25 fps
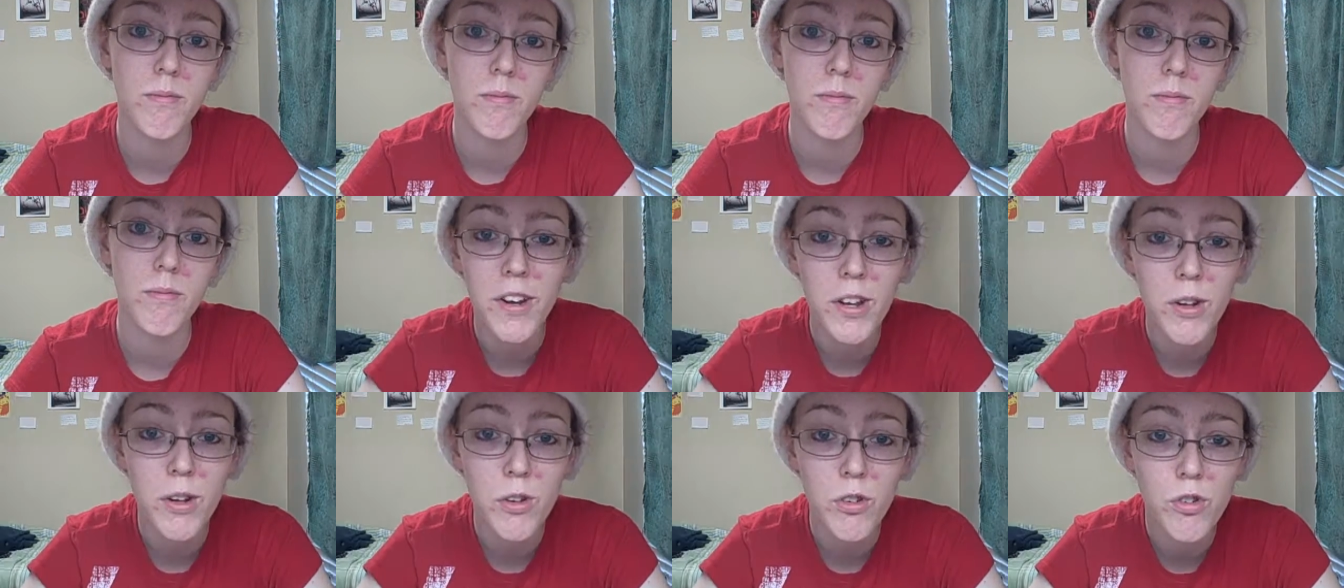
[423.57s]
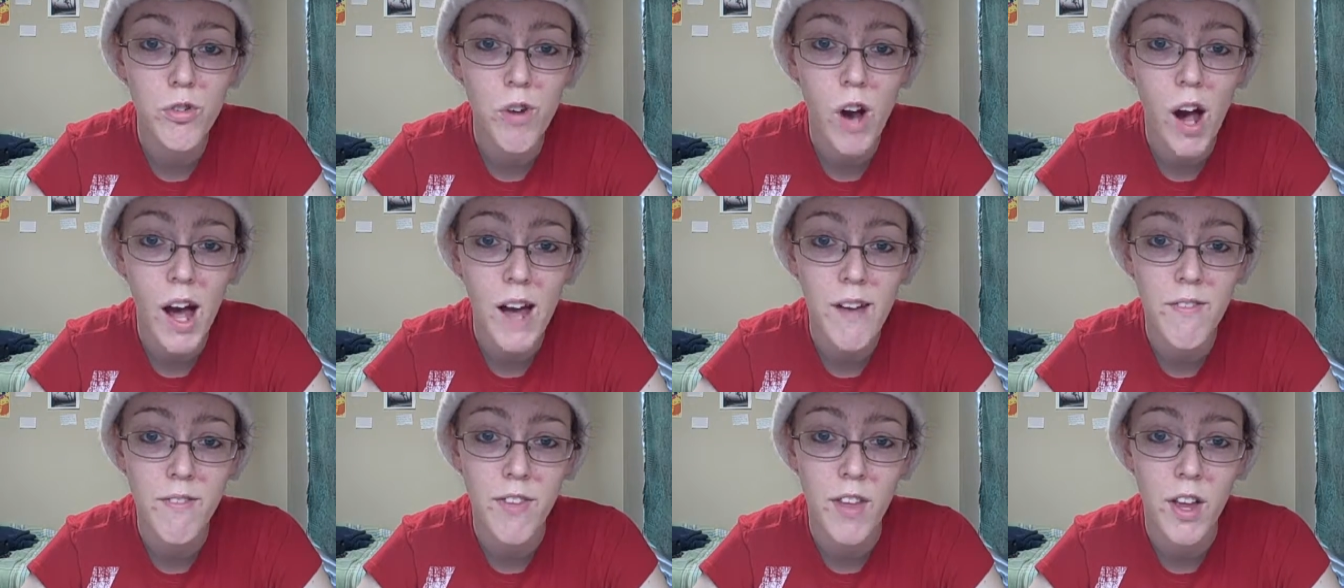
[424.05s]
Where do you
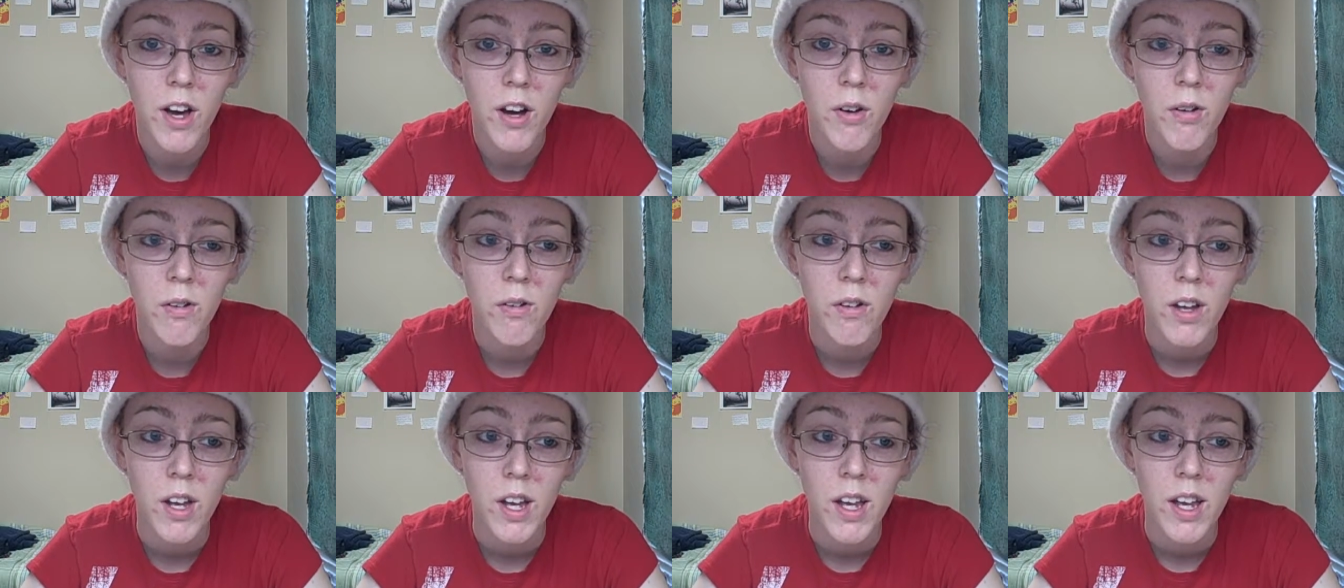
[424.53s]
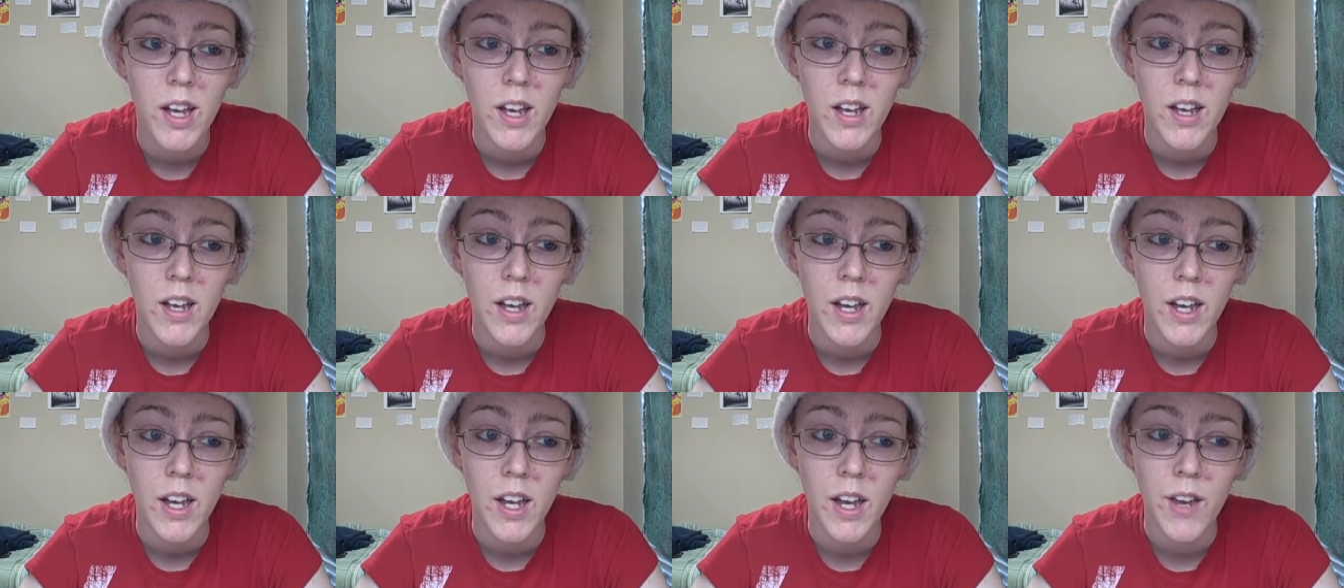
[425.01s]
drive though?
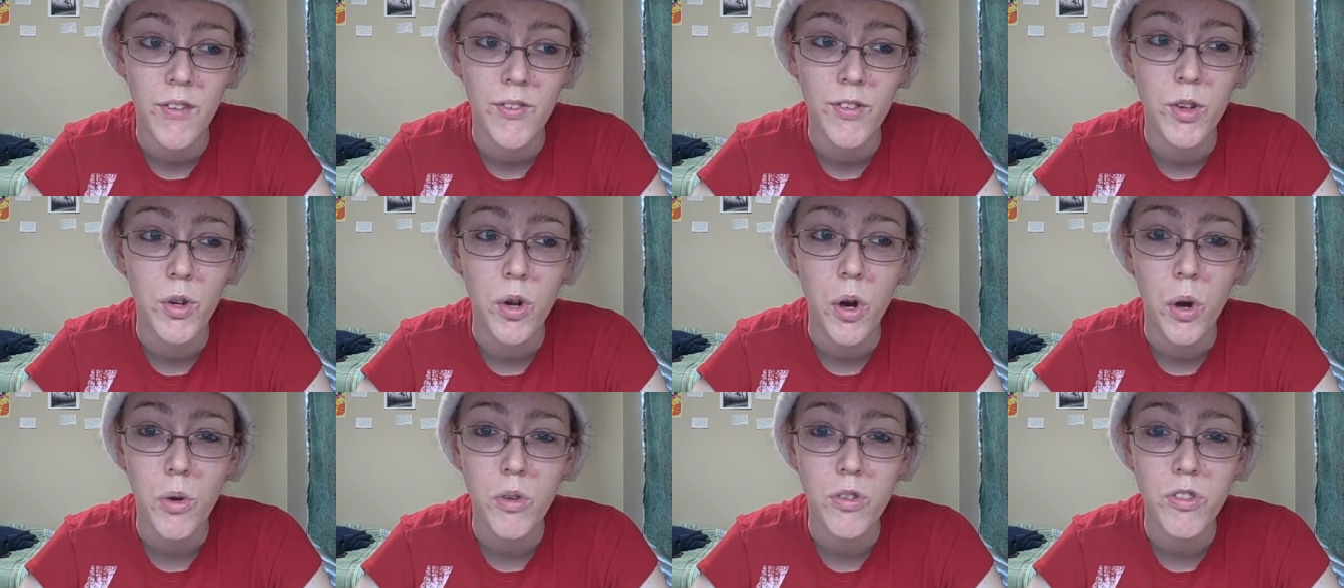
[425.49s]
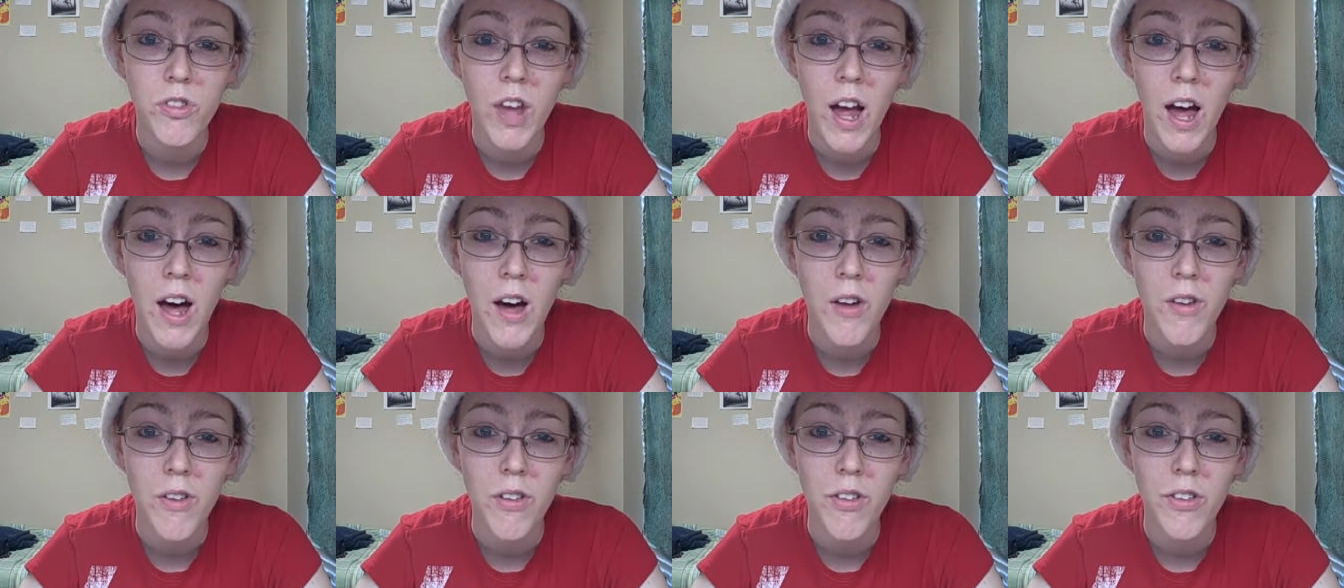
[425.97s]
If you go
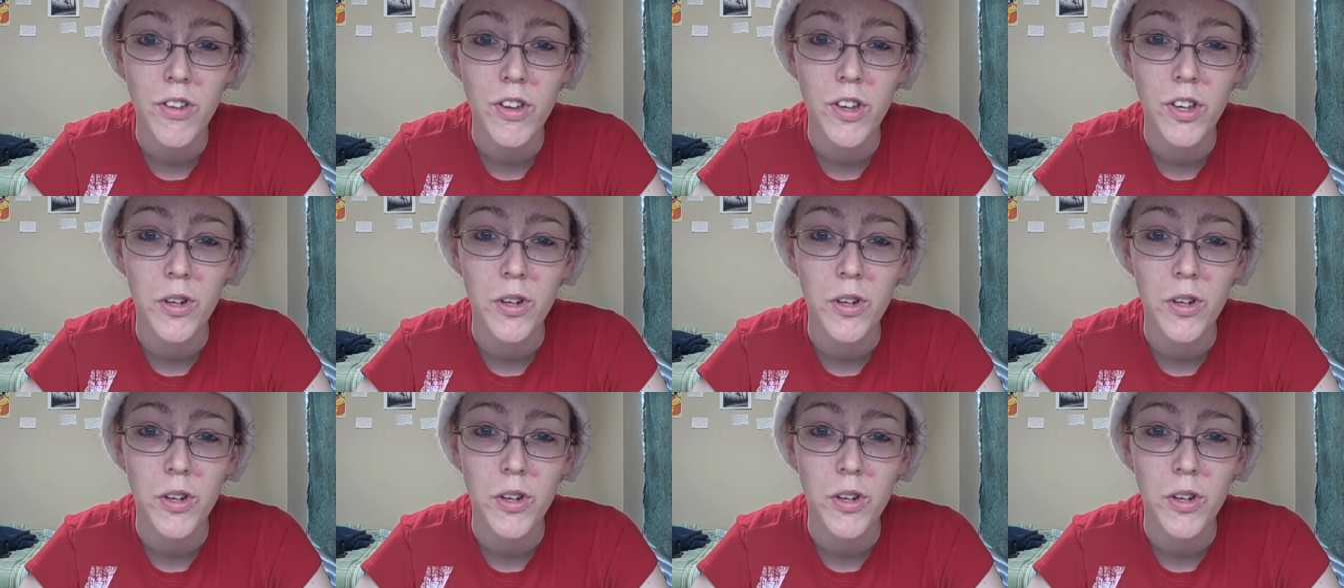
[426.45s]
south,